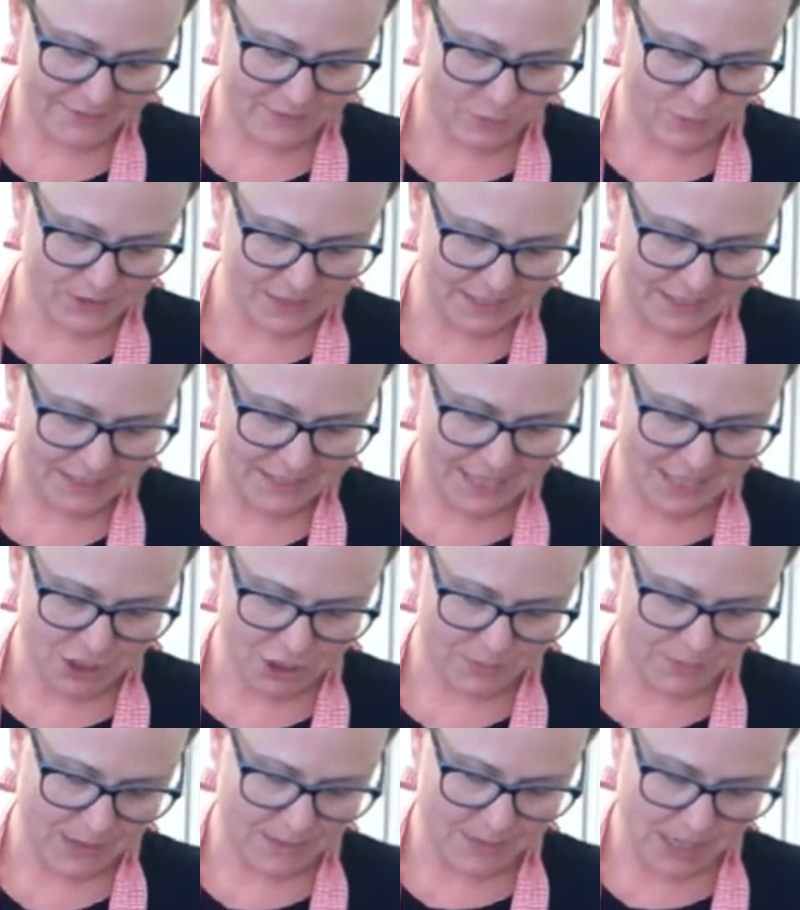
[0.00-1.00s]
if it wasn't attached
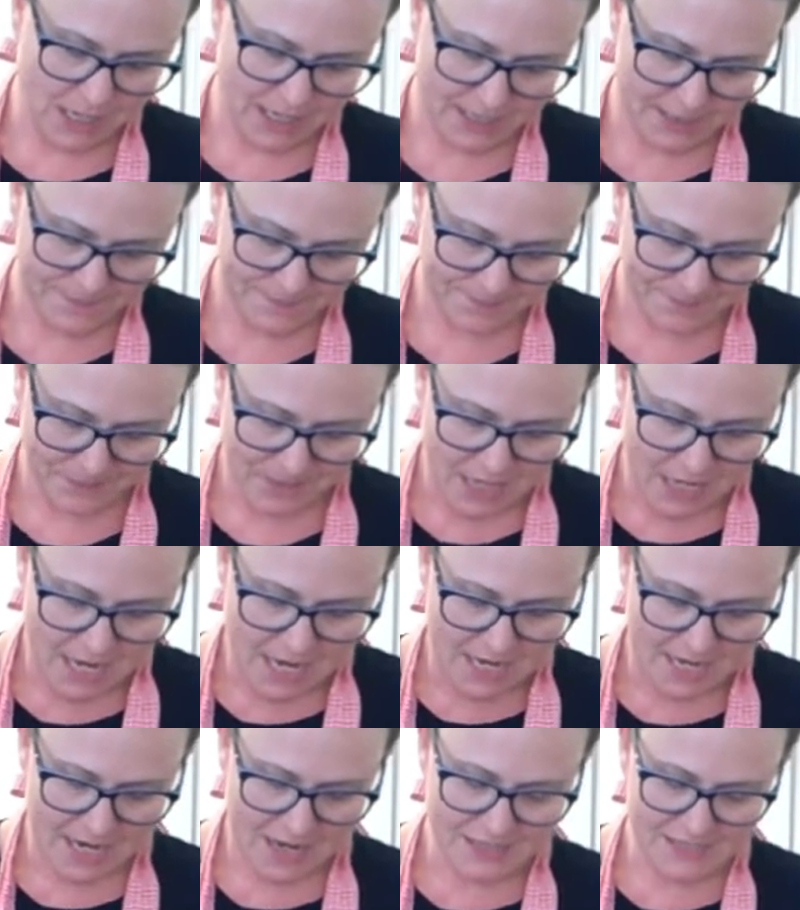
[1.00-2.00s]
to my body.
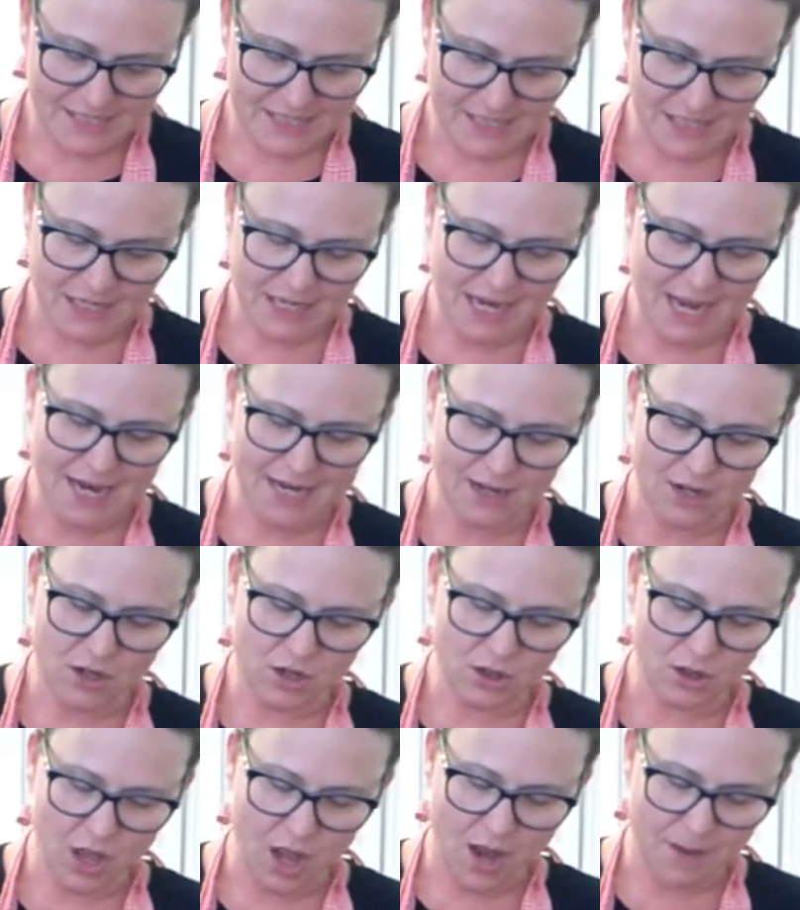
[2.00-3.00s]
Now it's going to kind of
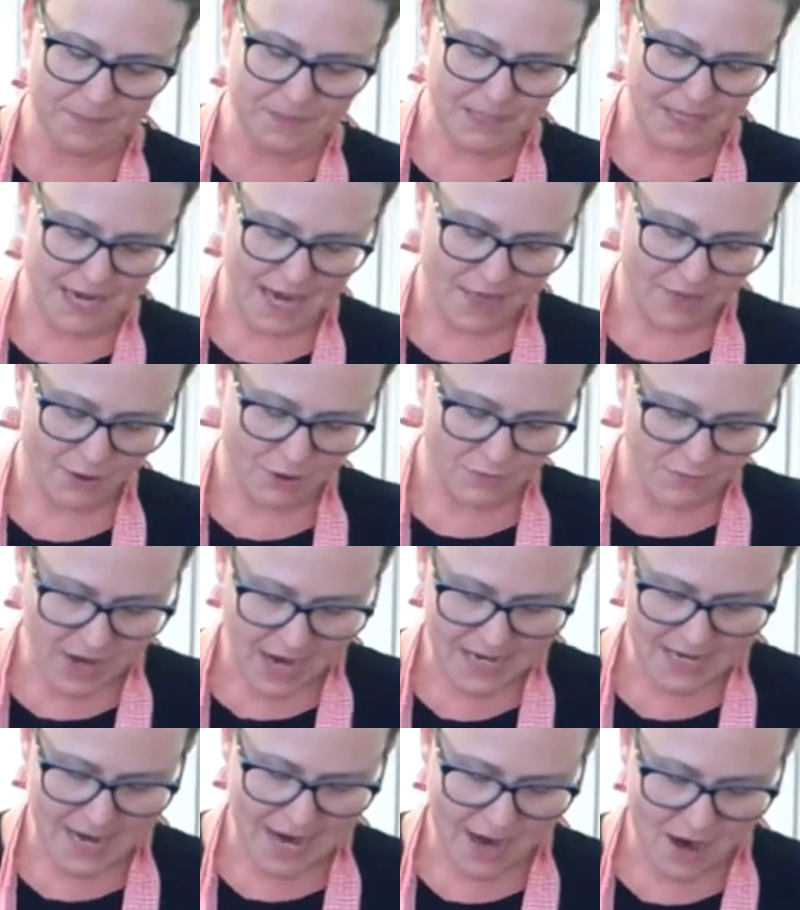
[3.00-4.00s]
clob together
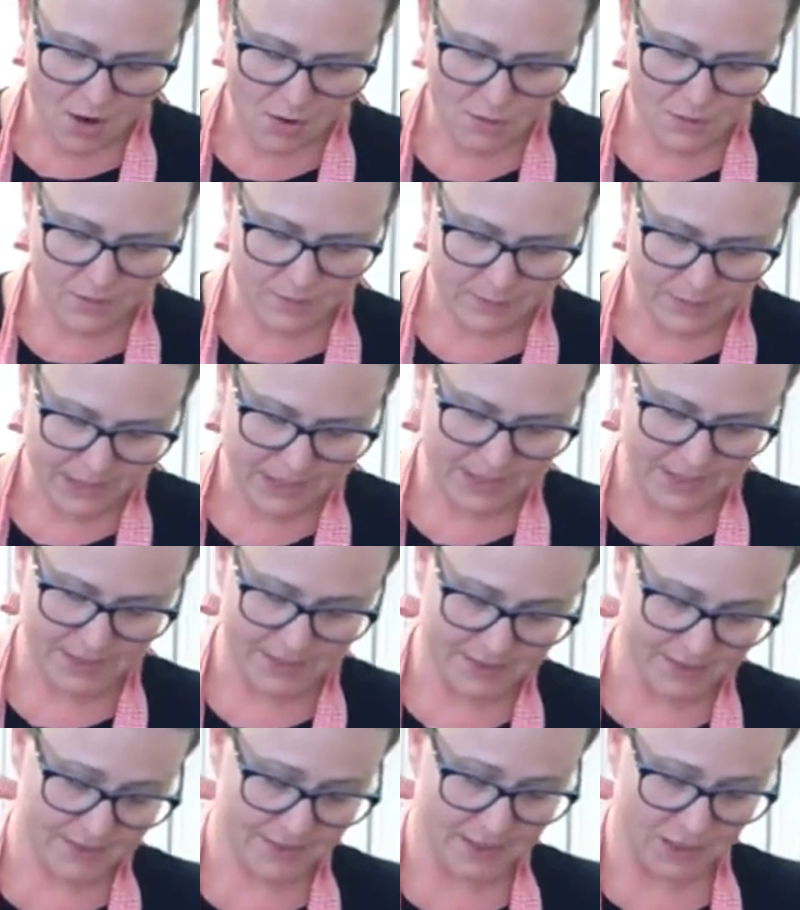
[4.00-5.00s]
right now
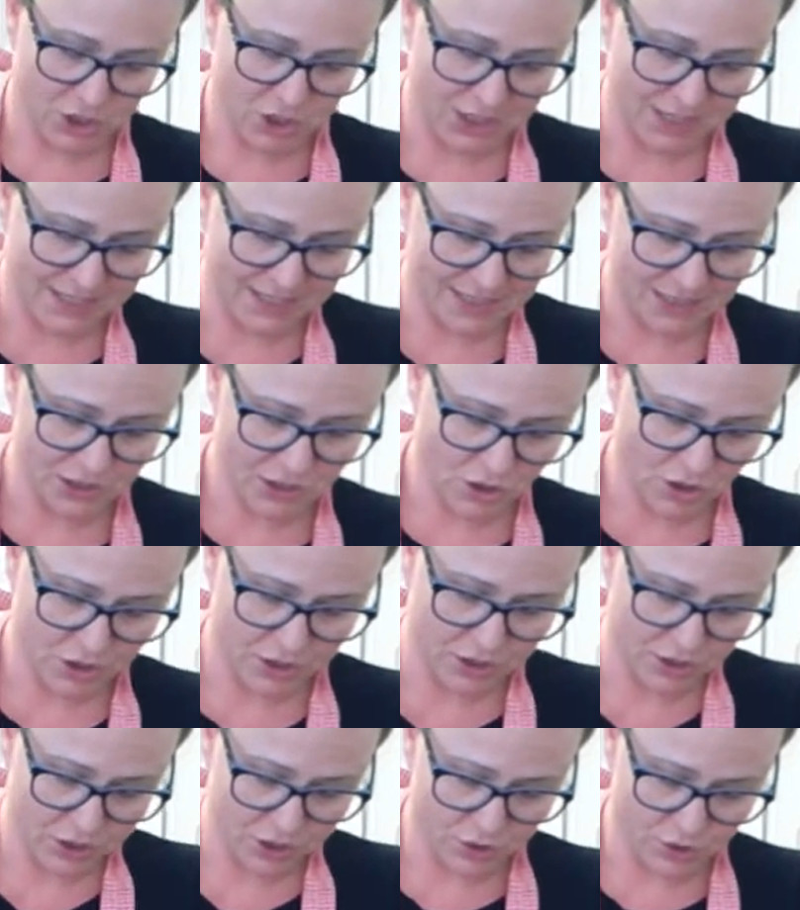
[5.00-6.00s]
because the cheese is
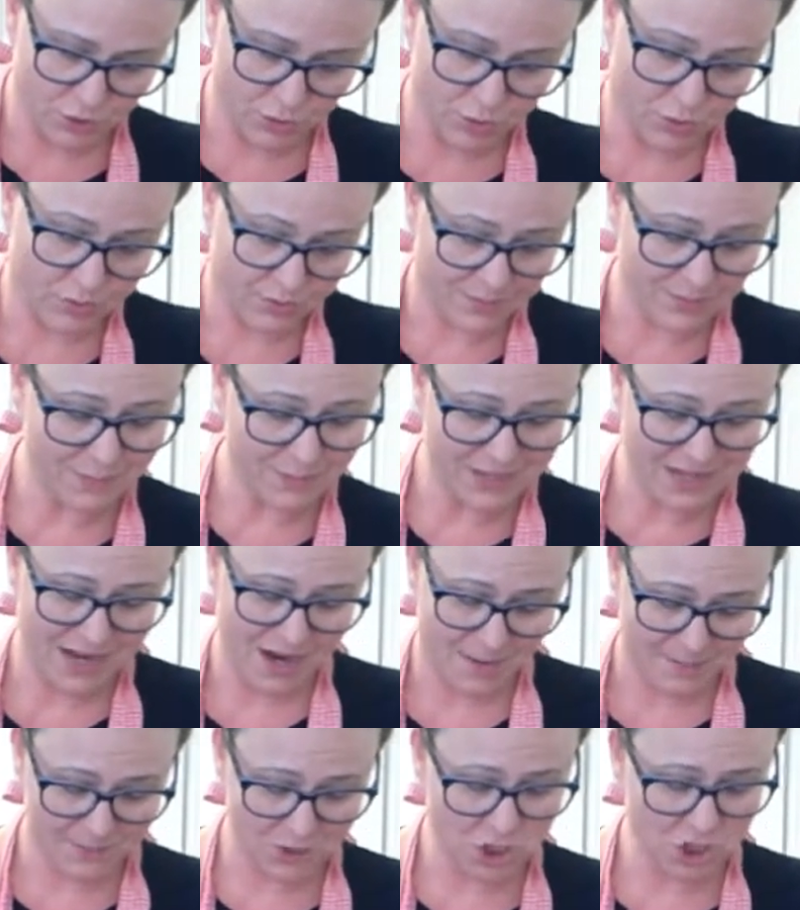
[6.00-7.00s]
starting to
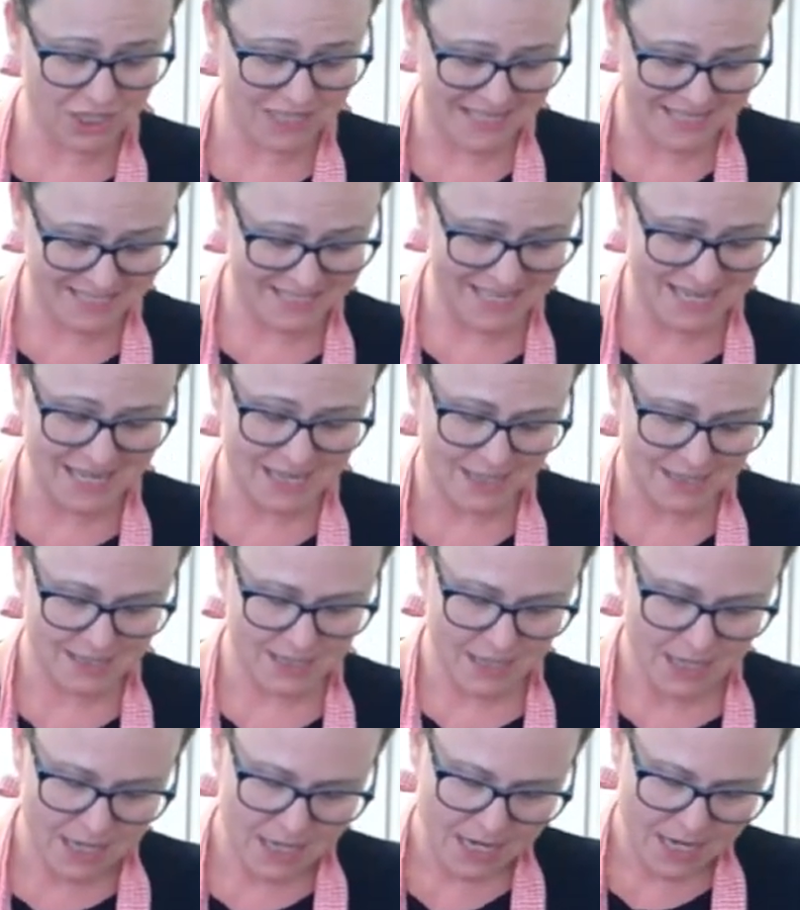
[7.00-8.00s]
become cheesy
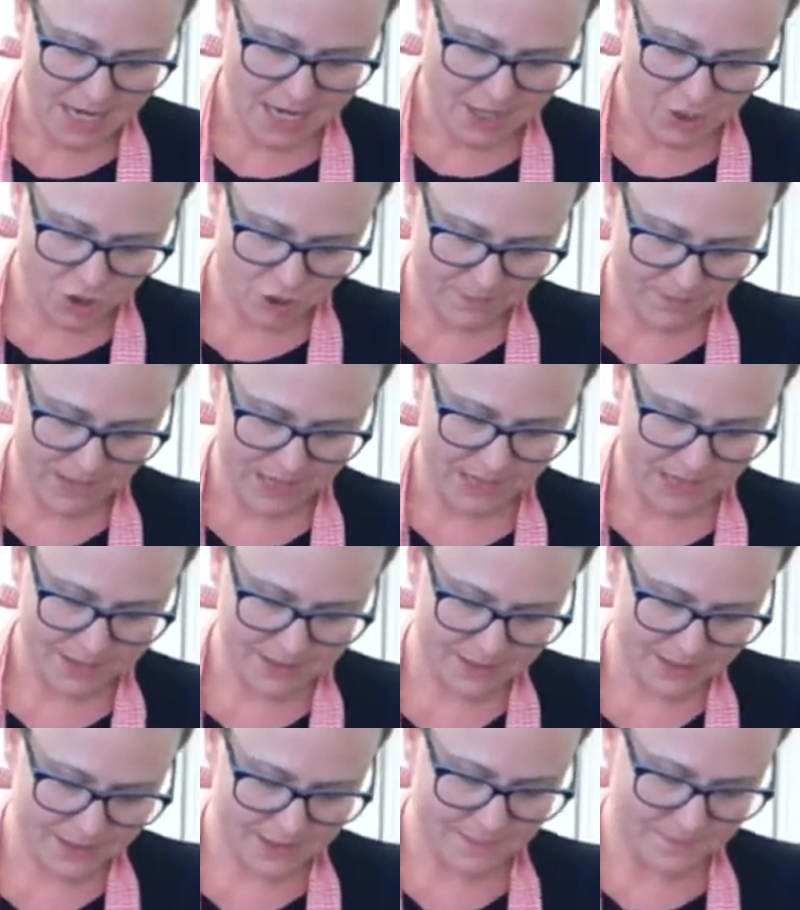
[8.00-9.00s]
in your
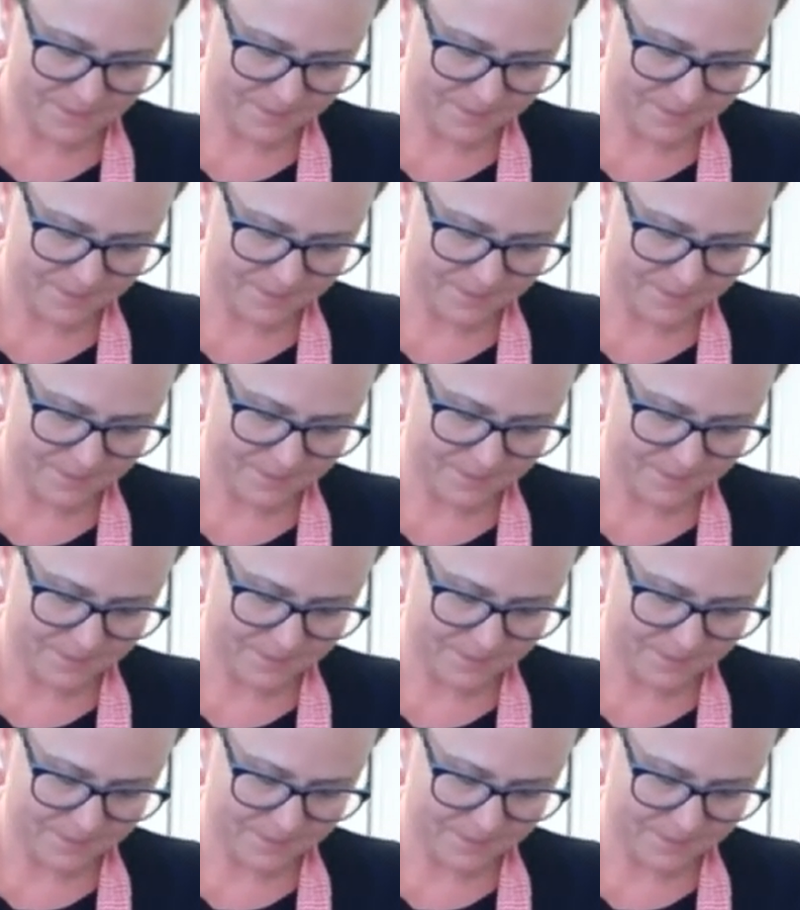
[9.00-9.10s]
mix.